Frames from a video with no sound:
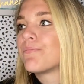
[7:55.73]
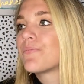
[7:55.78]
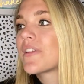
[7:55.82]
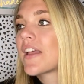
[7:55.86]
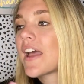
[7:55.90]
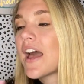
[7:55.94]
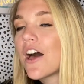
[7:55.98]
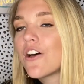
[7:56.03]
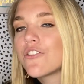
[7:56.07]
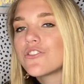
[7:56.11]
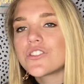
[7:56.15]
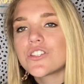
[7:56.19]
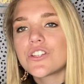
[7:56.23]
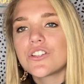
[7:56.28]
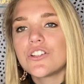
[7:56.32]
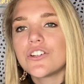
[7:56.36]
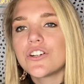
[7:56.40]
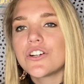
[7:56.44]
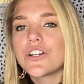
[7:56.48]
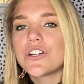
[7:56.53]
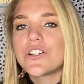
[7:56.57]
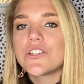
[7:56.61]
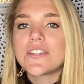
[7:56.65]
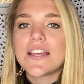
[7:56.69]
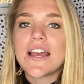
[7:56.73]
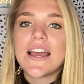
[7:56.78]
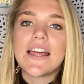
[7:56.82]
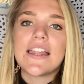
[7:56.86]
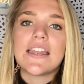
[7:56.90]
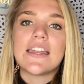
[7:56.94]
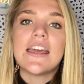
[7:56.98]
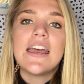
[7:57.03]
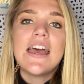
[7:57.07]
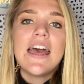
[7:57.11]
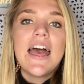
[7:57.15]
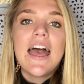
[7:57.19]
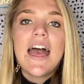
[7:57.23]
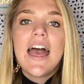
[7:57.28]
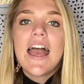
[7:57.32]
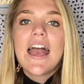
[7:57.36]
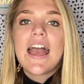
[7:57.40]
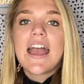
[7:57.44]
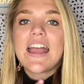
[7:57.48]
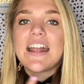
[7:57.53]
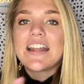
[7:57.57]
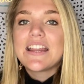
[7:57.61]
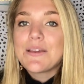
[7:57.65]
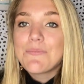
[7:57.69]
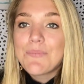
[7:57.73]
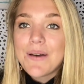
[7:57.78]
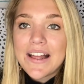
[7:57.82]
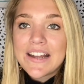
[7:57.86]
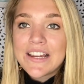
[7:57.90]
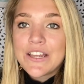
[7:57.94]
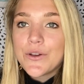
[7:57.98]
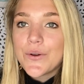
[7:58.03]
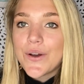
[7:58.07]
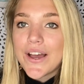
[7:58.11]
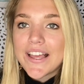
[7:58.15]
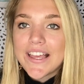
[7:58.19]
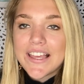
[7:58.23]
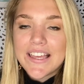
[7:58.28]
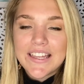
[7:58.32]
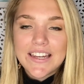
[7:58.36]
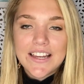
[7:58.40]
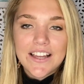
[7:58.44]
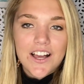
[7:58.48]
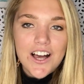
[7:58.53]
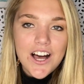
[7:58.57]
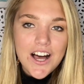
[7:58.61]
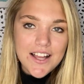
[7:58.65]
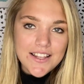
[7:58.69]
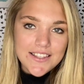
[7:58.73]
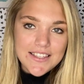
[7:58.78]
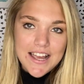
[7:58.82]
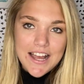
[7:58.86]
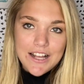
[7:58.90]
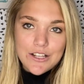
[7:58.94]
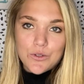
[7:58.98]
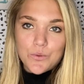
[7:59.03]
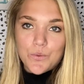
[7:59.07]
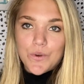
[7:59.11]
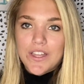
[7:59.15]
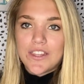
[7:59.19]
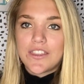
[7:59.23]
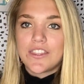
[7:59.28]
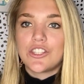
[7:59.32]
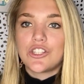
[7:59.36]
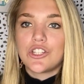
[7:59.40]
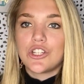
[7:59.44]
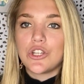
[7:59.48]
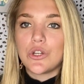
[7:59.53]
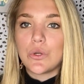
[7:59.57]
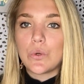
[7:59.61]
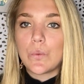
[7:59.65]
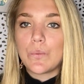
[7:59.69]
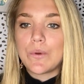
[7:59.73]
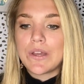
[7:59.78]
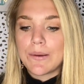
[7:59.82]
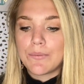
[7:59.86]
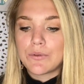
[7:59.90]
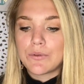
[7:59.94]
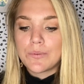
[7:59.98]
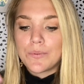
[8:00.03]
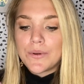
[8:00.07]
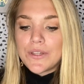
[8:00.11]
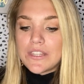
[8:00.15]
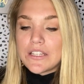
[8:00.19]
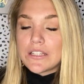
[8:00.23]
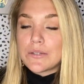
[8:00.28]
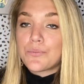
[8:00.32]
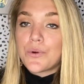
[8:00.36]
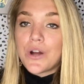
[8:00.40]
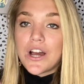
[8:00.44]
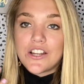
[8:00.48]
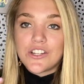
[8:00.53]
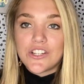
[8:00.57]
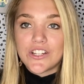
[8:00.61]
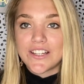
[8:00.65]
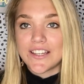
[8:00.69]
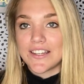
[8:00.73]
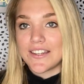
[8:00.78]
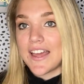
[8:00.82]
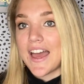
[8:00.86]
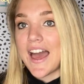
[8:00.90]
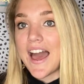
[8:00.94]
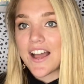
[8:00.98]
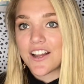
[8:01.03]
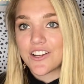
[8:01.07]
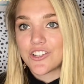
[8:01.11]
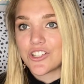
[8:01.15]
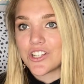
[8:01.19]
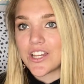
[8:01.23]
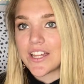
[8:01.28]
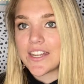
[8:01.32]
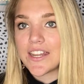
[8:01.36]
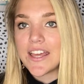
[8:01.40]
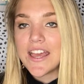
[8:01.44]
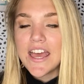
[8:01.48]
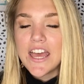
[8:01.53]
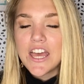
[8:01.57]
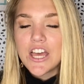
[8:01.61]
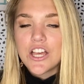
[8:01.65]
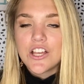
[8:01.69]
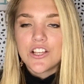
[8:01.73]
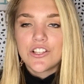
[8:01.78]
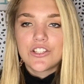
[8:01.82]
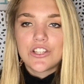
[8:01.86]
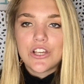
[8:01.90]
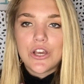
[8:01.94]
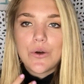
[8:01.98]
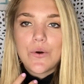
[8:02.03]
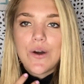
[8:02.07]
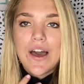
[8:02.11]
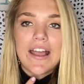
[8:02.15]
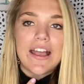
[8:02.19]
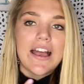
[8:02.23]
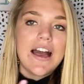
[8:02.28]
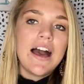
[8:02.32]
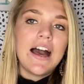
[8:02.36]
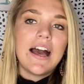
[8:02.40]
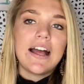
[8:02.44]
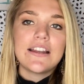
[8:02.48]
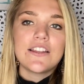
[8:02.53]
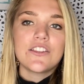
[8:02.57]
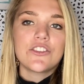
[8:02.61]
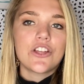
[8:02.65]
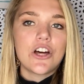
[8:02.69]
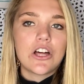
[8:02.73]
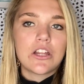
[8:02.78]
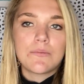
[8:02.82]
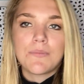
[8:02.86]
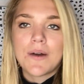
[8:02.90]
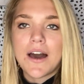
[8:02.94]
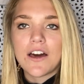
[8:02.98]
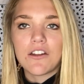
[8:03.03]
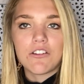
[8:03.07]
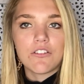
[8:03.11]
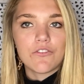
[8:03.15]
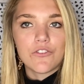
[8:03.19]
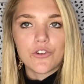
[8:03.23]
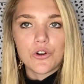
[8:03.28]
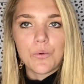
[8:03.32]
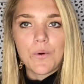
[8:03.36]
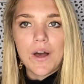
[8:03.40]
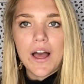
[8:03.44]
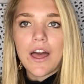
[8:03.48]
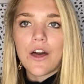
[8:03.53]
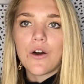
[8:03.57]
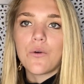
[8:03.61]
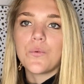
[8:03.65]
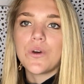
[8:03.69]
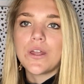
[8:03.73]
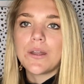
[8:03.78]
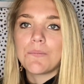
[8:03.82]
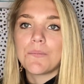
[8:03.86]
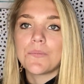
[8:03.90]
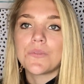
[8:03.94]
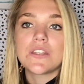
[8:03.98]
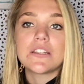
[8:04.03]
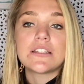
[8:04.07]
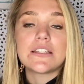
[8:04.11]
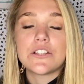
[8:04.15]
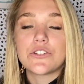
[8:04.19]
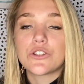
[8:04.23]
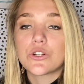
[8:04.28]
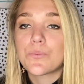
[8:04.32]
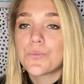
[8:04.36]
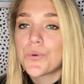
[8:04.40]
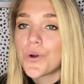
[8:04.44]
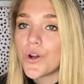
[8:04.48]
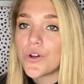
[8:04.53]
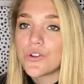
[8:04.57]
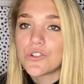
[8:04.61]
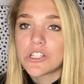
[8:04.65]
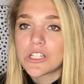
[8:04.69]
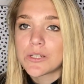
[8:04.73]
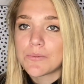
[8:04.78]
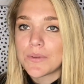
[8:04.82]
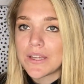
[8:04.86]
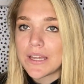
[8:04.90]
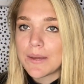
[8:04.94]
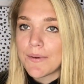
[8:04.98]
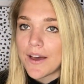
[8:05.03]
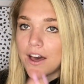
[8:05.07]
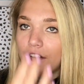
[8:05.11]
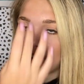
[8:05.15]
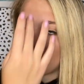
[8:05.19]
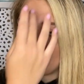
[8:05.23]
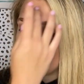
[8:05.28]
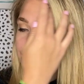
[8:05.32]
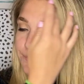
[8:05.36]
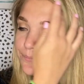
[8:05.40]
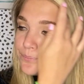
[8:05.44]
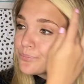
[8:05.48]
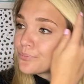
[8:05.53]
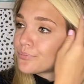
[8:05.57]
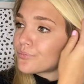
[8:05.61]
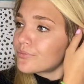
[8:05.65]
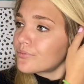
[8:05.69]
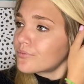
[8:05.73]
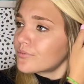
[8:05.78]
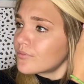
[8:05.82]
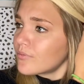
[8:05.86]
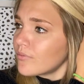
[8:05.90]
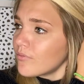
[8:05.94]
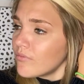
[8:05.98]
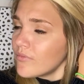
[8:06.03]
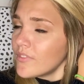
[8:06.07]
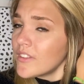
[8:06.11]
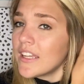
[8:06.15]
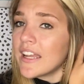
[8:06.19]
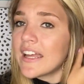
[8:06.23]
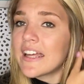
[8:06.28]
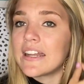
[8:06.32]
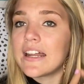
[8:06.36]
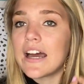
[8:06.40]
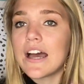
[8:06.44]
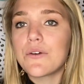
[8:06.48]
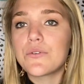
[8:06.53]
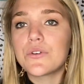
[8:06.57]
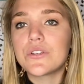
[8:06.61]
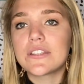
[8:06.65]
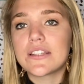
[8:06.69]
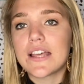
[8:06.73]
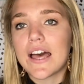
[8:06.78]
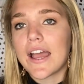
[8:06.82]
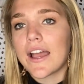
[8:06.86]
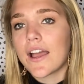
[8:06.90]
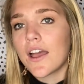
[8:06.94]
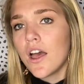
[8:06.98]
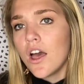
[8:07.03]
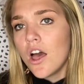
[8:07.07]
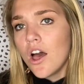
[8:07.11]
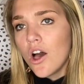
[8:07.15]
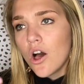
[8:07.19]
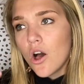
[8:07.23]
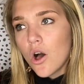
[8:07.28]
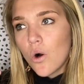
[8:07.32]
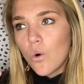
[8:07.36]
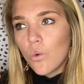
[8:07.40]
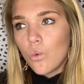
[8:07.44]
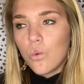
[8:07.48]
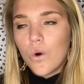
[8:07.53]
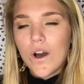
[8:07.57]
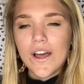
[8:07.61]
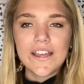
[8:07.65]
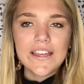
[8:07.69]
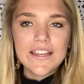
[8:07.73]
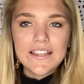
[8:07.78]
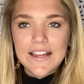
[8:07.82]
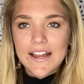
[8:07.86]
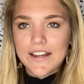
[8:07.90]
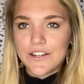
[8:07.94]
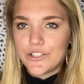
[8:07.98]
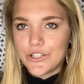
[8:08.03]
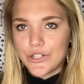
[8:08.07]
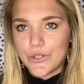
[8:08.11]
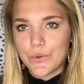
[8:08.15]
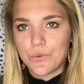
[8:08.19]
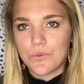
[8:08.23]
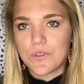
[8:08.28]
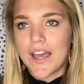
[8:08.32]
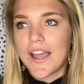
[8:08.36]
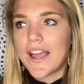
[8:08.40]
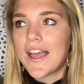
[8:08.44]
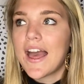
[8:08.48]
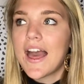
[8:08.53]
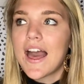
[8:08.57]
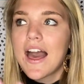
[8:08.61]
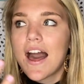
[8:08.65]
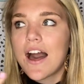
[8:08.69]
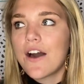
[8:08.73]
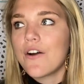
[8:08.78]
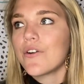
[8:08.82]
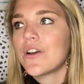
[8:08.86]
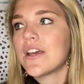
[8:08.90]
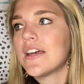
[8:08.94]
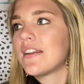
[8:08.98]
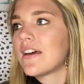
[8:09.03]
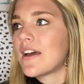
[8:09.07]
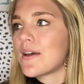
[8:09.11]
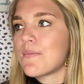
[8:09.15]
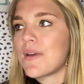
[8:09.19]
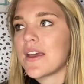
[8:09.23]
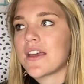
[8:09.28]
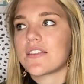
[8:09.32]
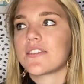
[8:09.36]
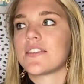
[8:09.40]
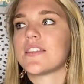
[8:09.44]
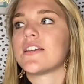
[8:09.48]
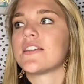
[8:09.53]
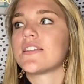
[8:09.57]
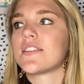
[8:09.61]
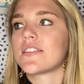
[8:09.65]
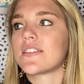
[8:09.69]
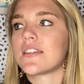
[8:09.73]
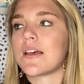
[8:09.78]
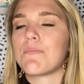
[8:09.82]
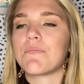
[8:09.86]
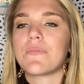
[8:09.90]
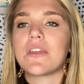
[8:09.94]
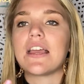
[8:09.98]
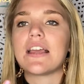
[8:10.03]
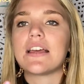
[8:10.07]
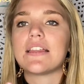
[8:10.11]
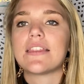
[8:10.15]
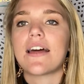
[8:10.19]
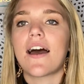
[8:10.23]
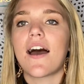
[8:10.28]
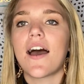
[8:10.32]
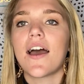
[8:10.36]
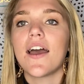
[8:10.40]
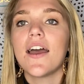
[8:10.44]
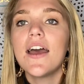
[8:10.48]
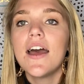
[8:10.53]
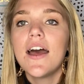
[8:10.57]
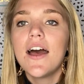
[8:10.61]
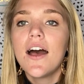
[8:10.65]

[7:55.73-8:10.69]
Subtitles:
counselors, and anybody who I could get in contact with to be put this project in action. So I kind of thought about it for a while when the teacher approached me about it, and I was like, what can I do? Like, how can I make this something that